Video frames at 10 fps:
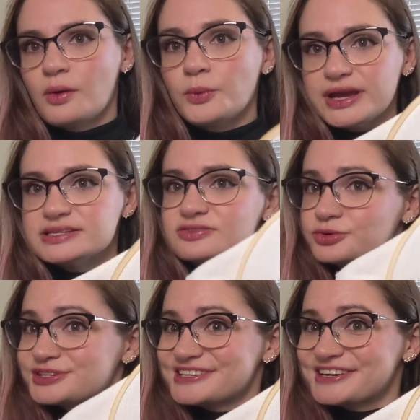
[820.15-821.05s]
white
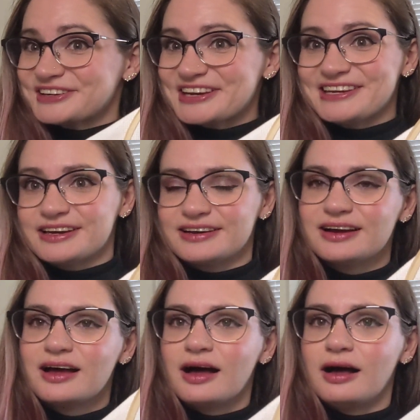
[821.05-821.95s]
14 karat Aida.
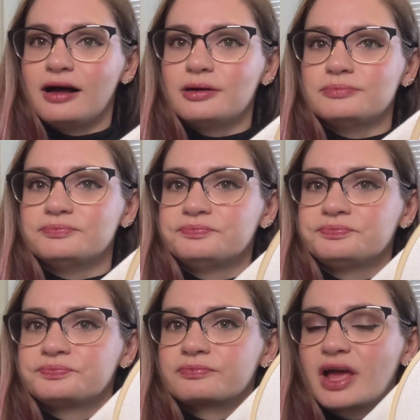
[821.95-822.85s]
I
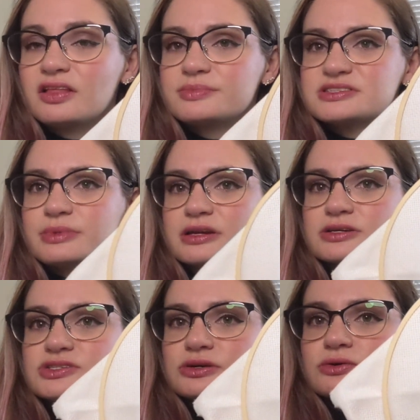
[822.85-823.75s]
love me some
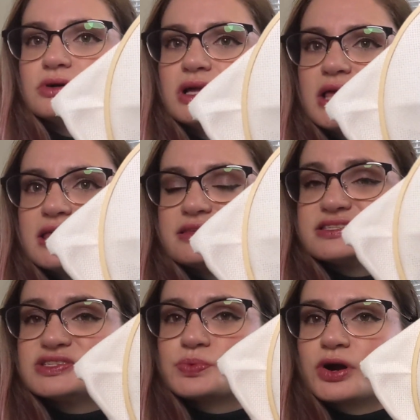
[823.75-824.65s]
Aida. So
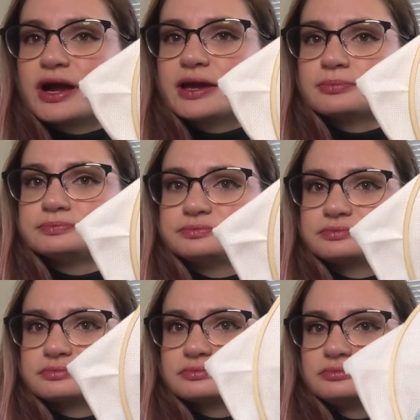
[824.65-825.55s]
this is where I am.
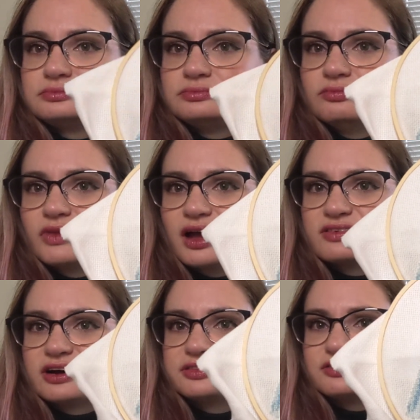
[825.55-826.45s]
I've
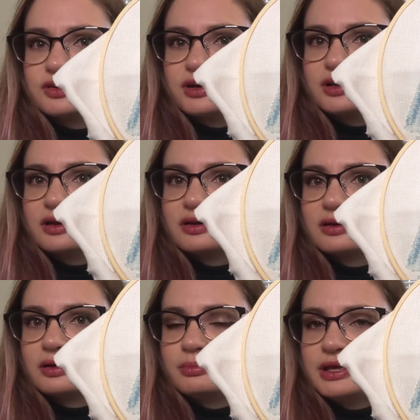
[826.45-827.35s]
got the very
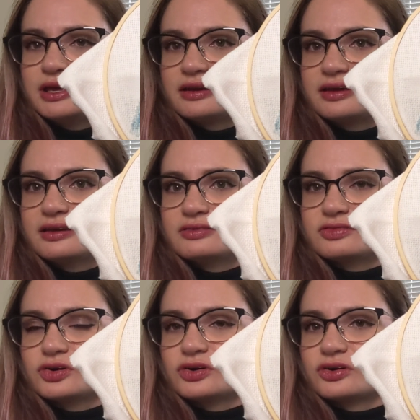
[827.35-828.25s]
beginning of
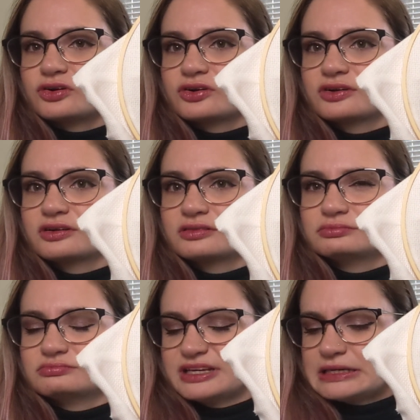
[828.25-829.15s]
her,
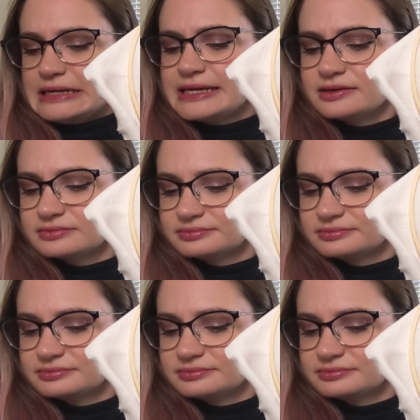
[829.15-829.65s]
like me,